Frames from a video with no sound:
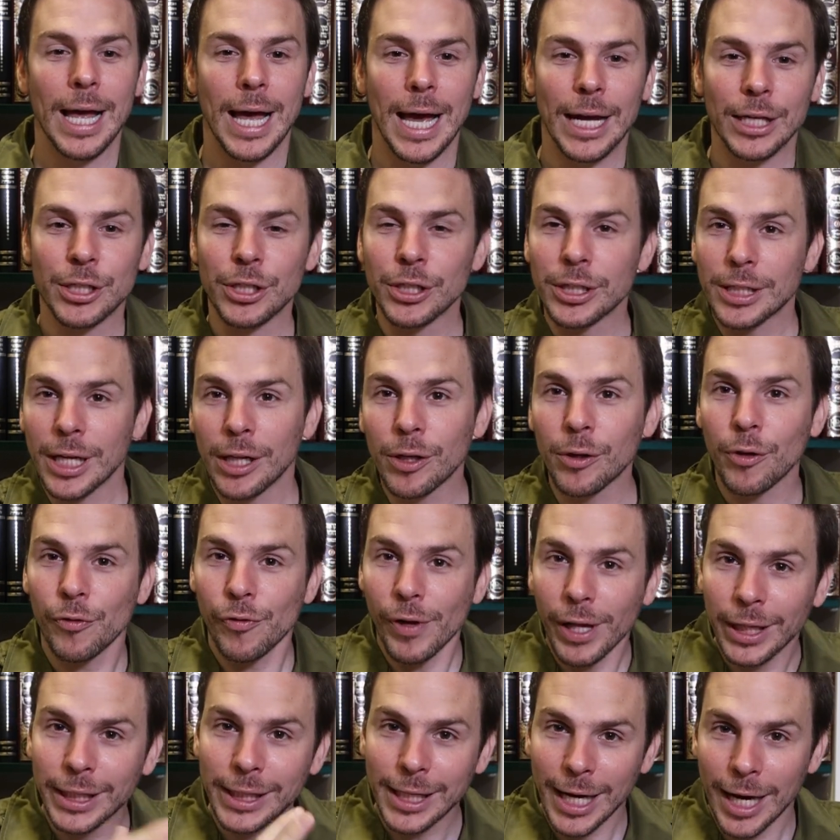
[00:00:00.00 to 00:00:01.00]
And she's telling her
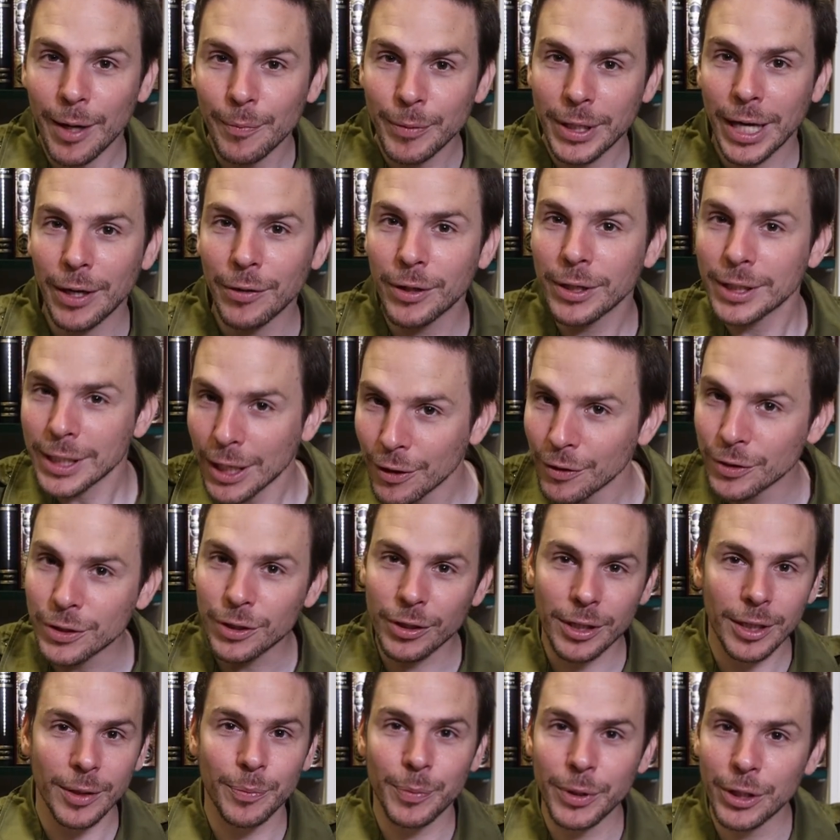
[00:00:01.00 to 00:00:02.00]
friend, calm down, the terrorists
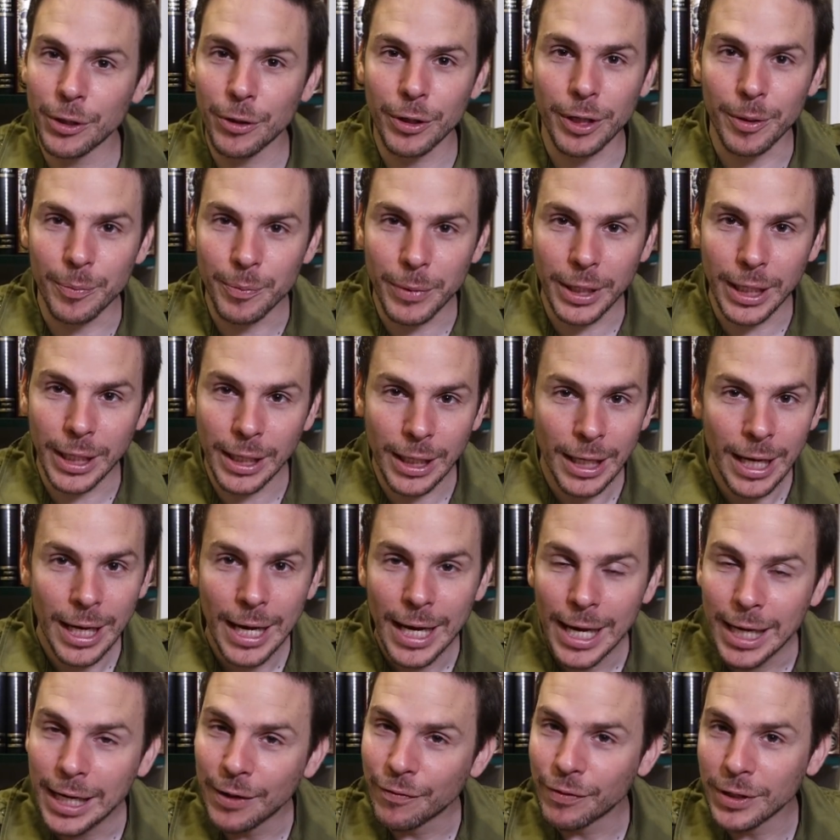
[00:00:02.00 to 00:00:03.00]
are going to be here in a minute.
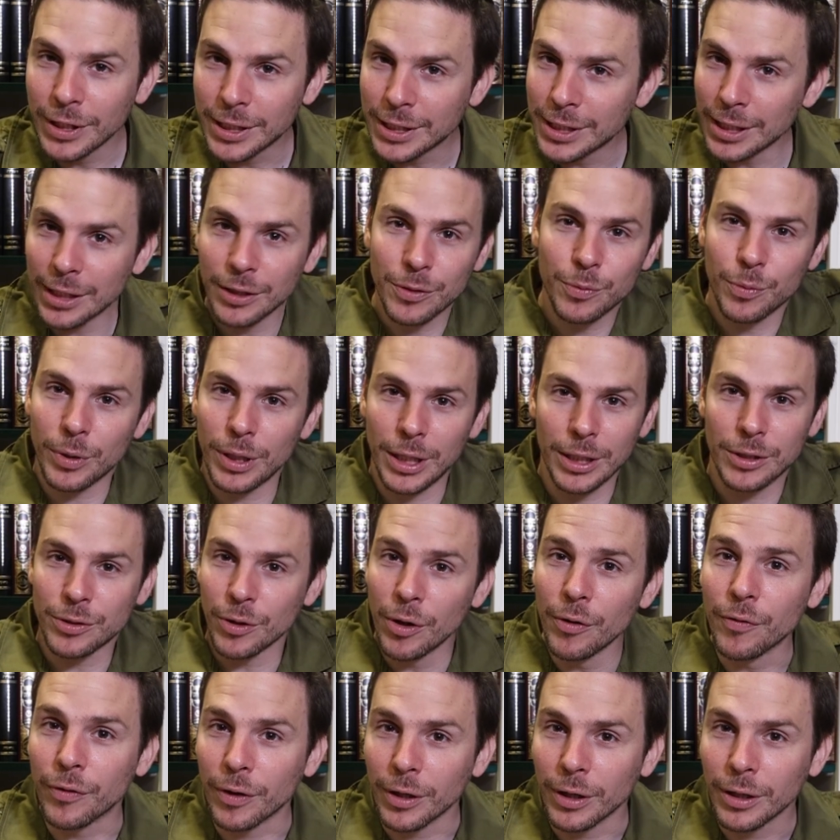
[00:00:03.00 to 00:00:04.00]
And if they see us, it's
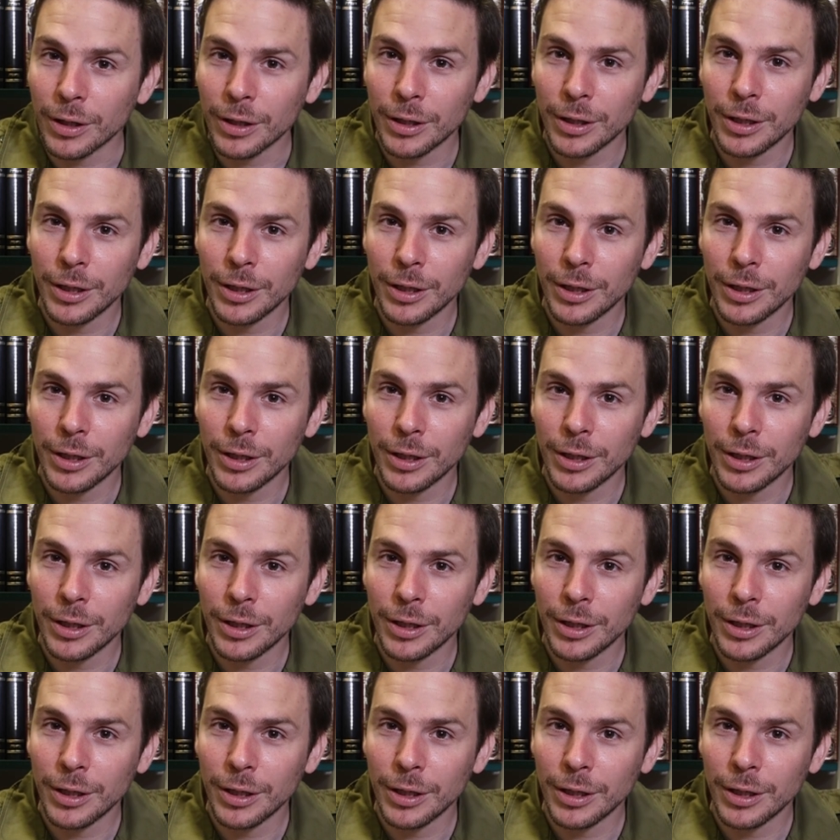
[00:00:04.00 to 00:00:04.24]
over.